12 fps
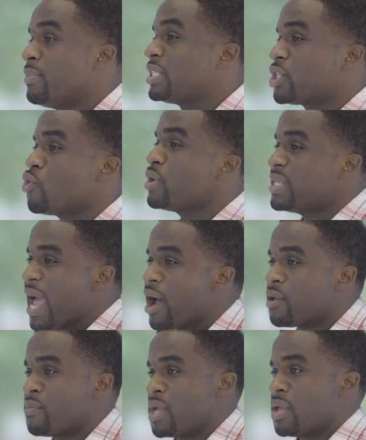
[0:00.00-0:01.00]
Let me slow it
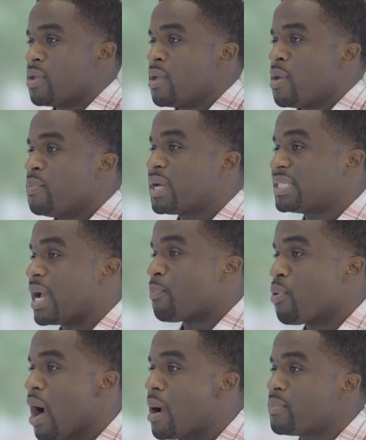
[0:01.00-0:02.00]
down a minute, because I
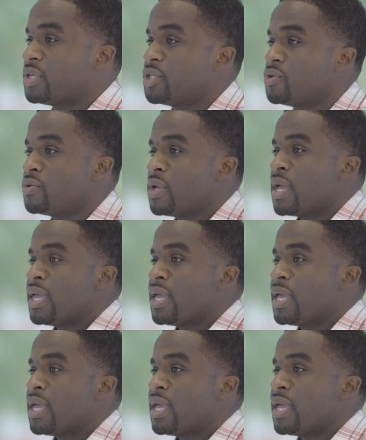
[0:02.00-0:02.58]
promise you